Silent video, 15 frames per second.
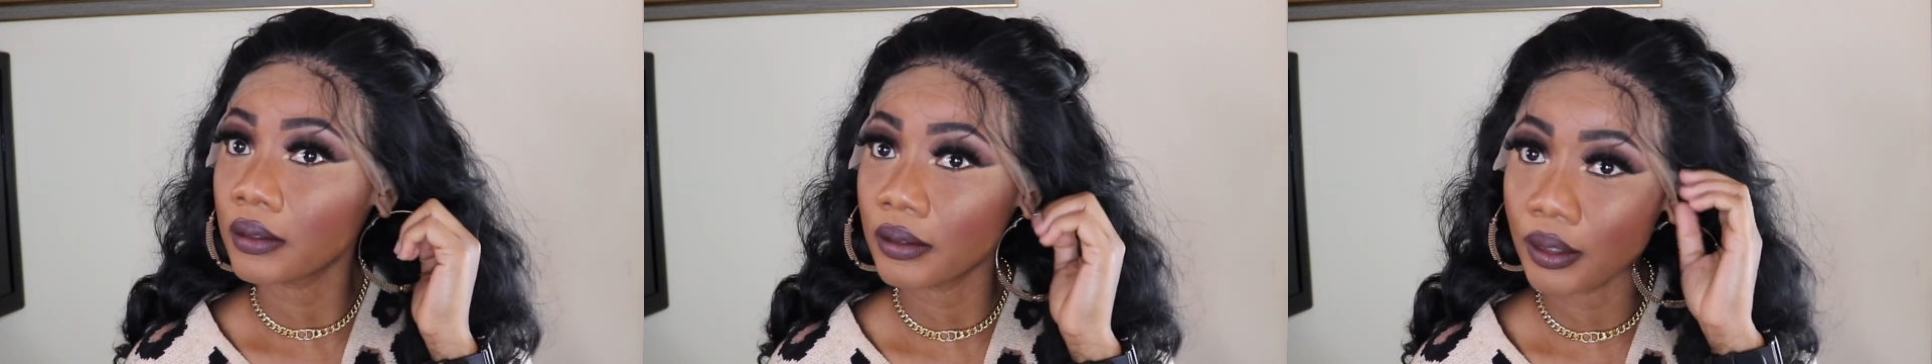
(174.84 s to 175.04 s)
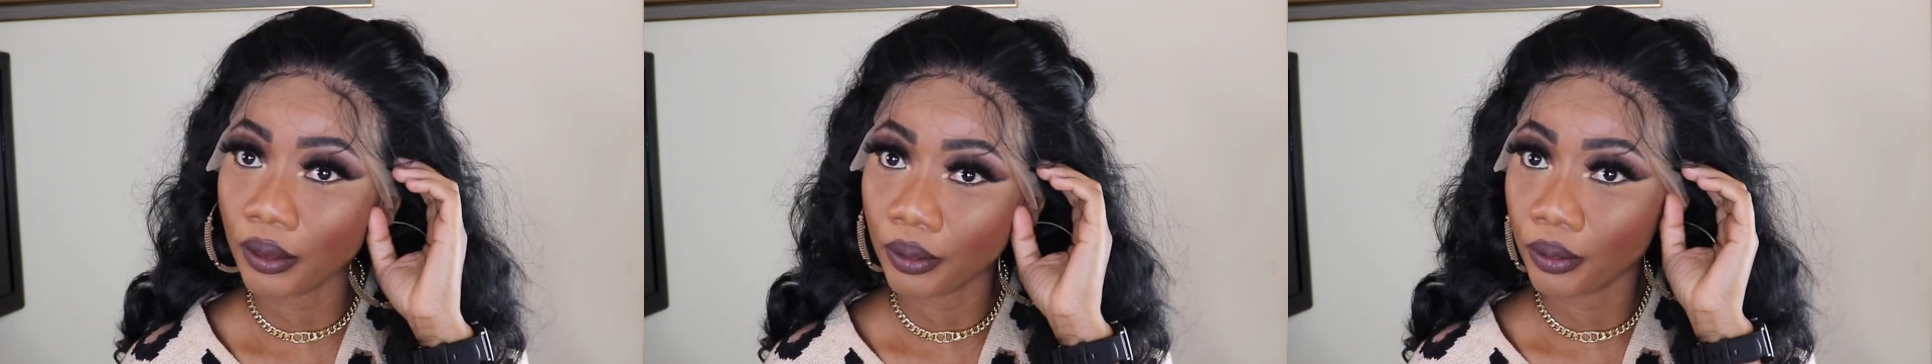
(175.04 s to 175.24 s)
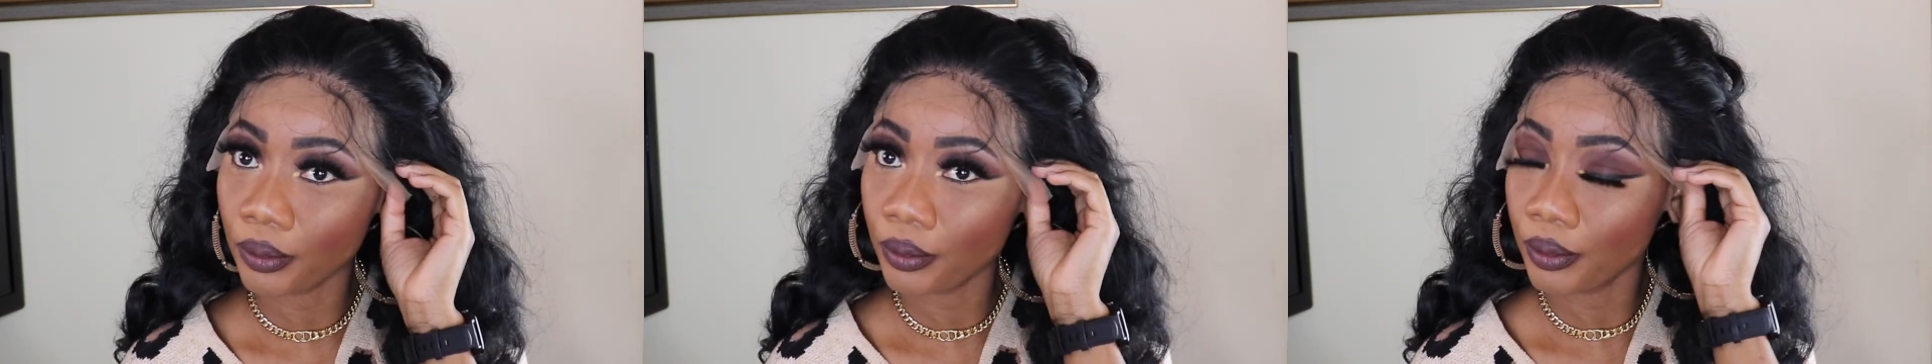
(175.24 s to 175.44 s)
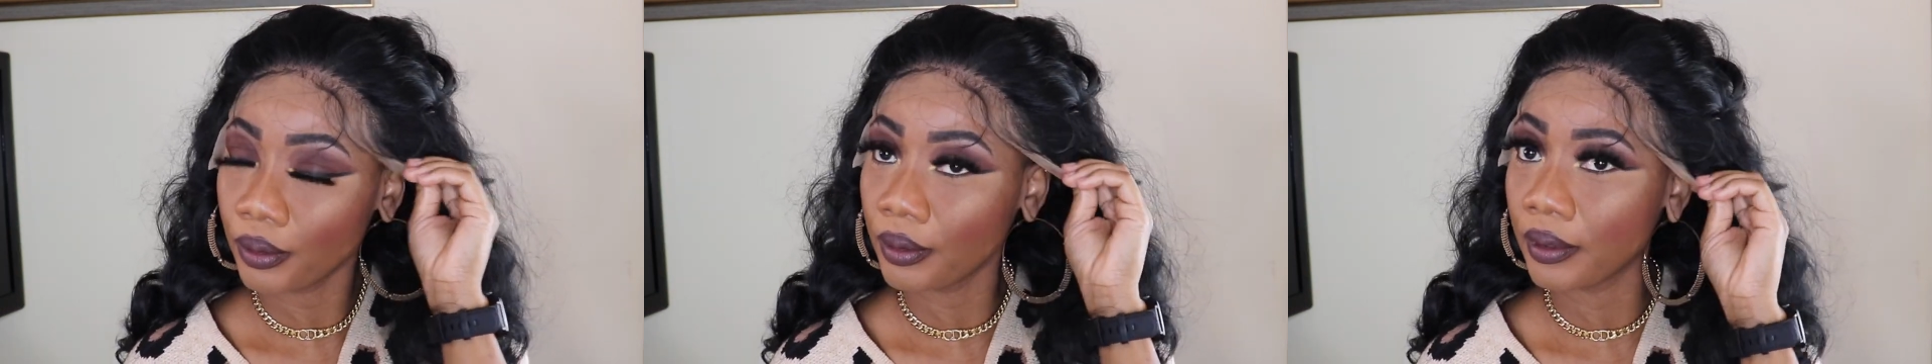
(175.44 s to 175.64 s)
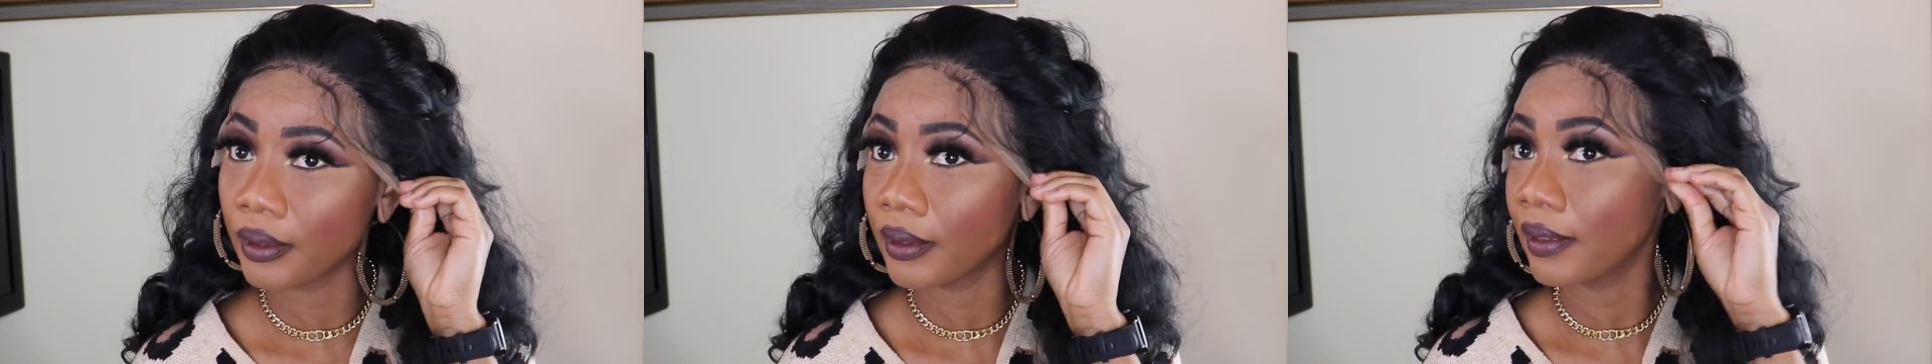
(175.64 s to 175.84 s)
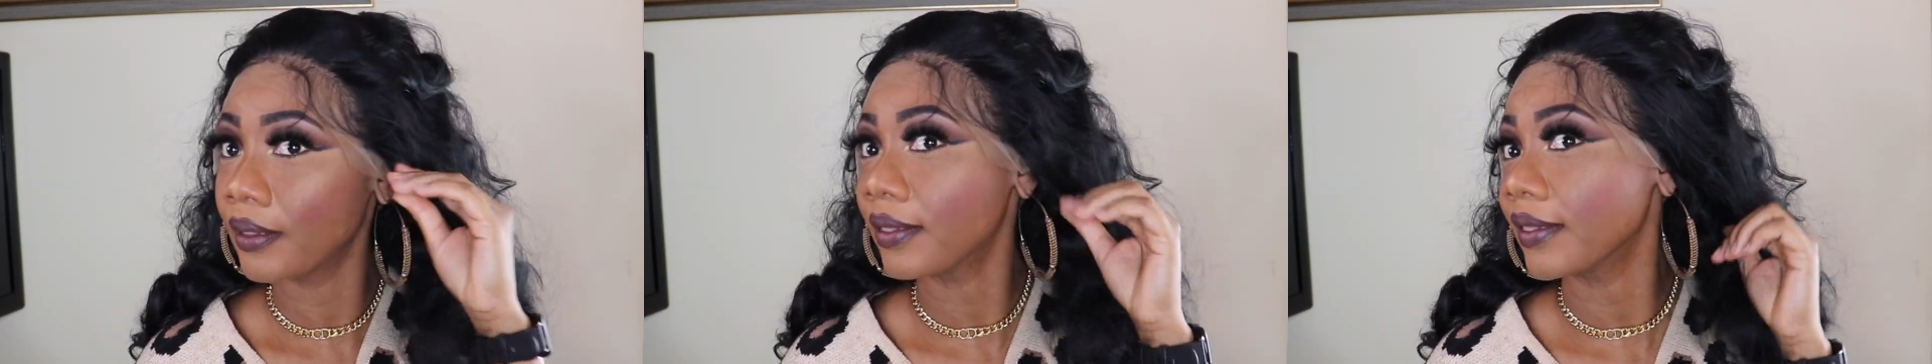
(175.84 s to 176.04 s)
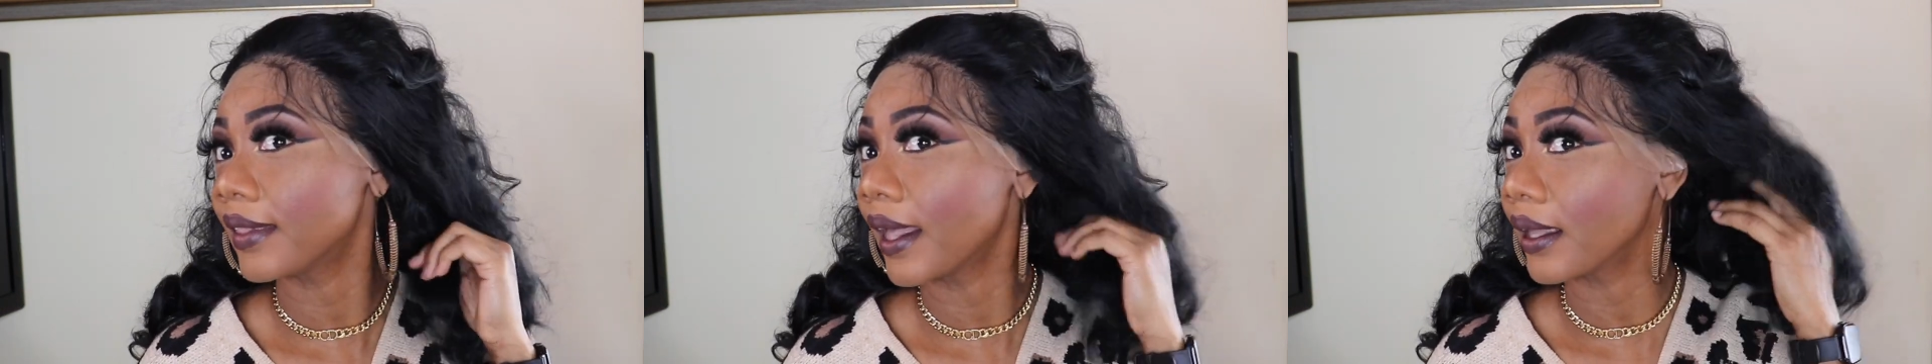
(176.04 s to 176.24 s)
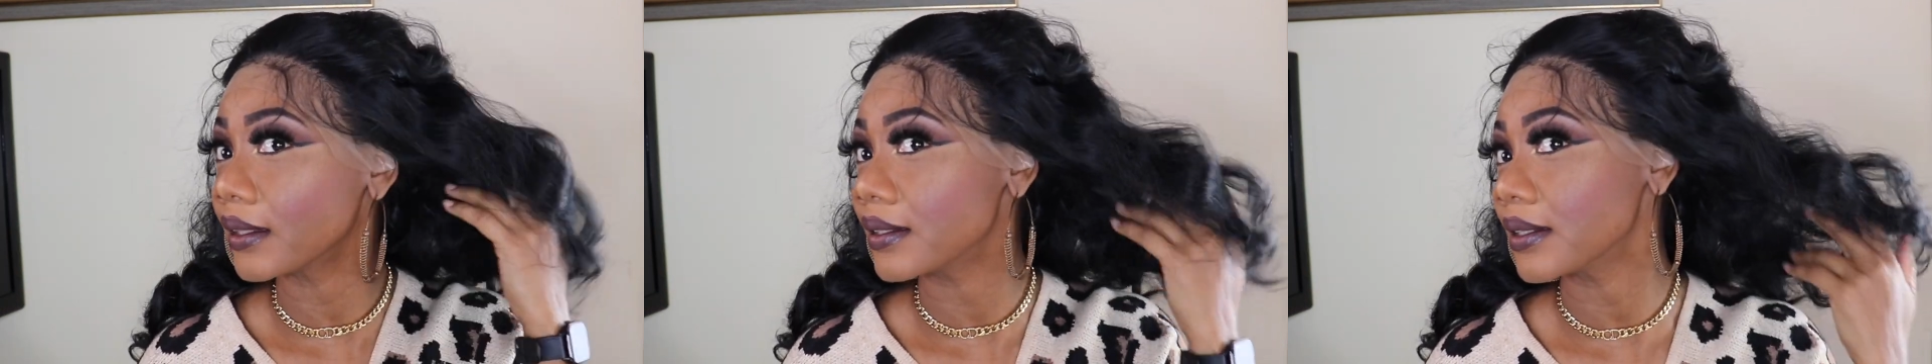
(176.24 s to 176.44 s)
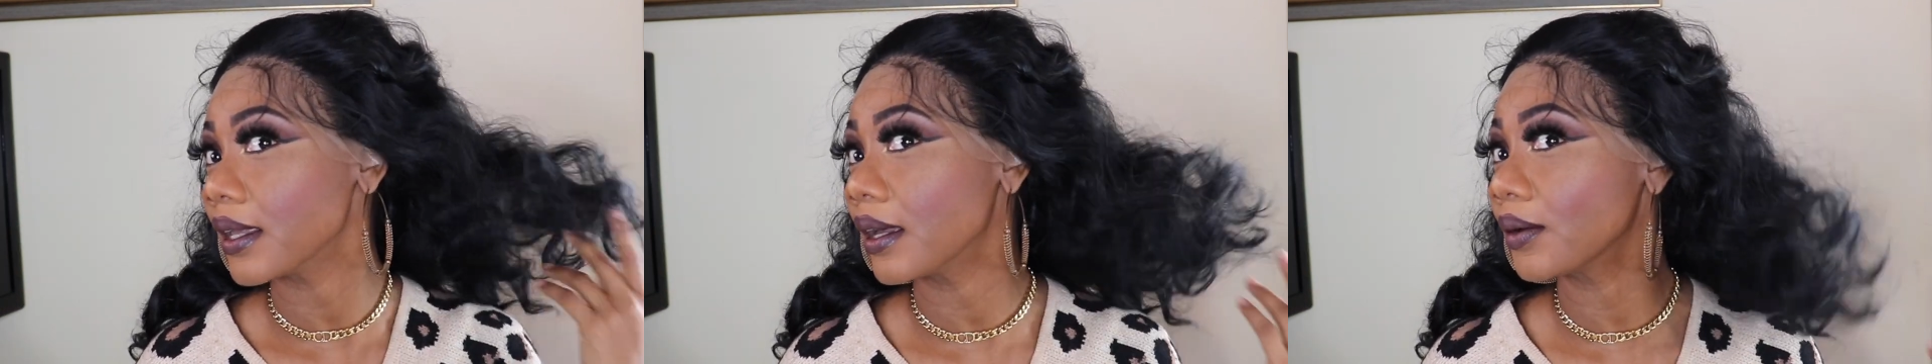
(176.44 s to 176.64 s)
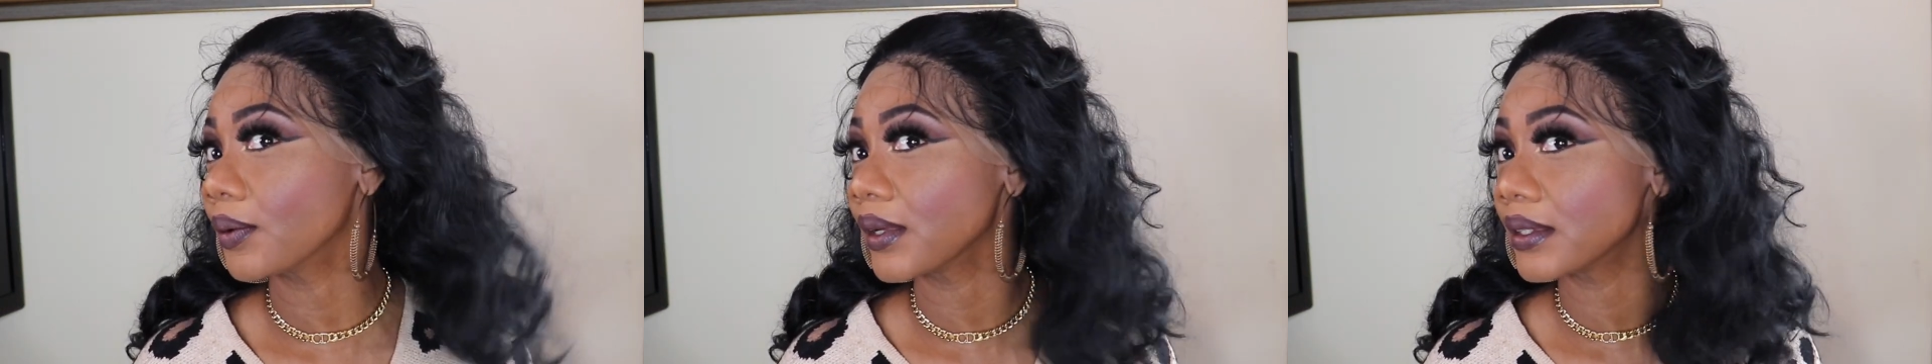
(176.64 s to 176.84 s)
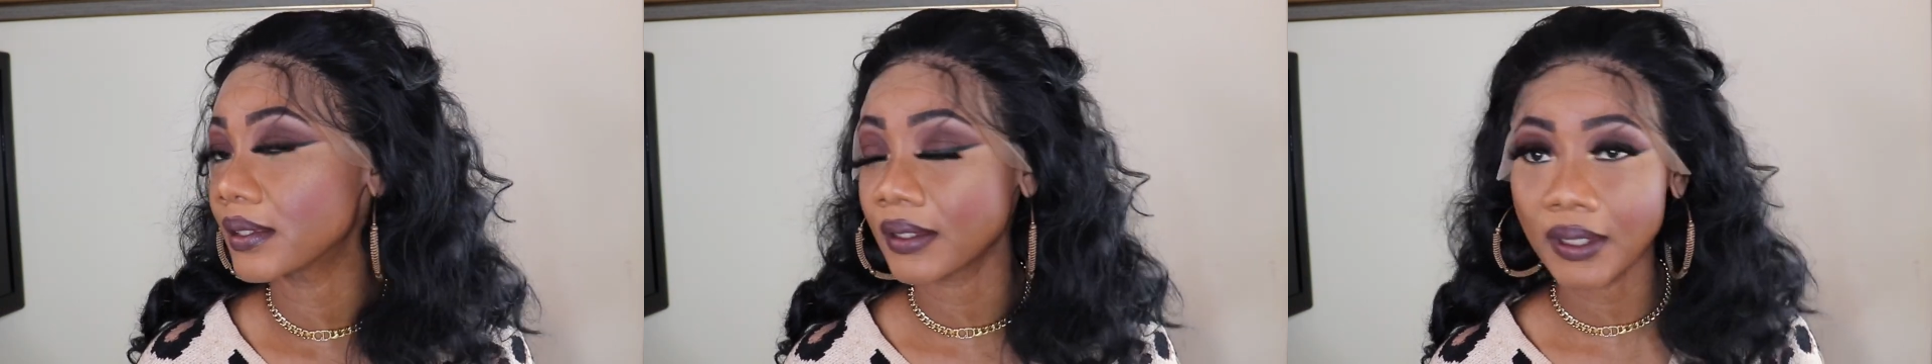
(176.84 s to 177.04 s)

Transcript: So that's how it is